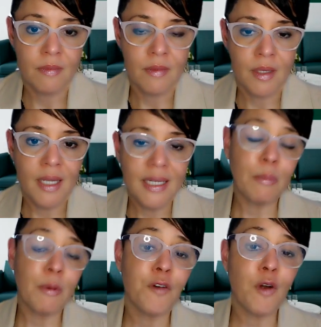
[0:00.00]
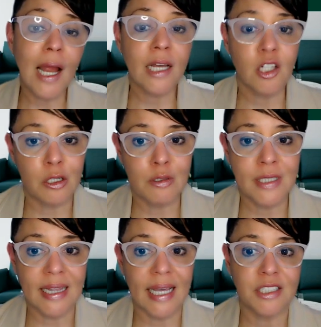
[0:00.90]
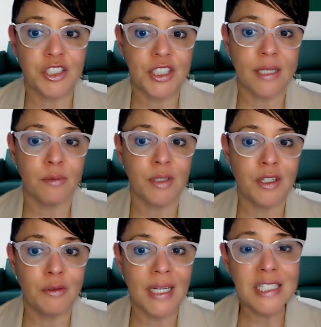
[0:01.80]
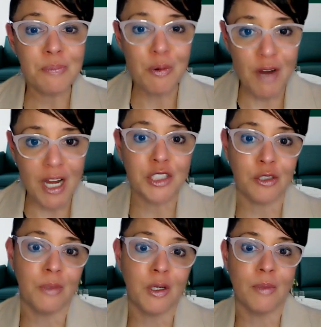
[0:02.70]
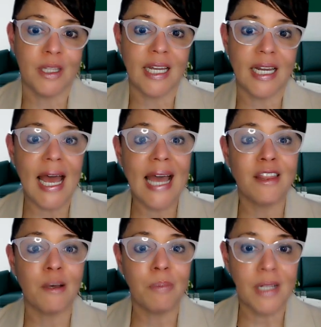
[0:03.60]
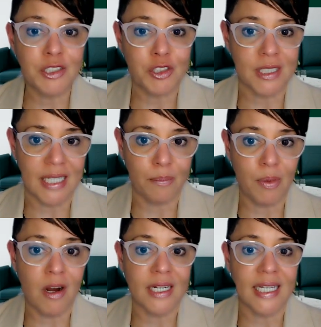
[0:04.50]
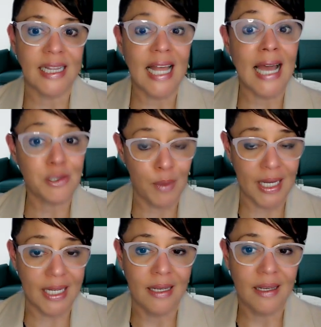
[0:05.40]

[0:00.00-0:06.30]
Now, before I close, I'd like to share with you an inspirational moment that I had the pleasure to take part in last week in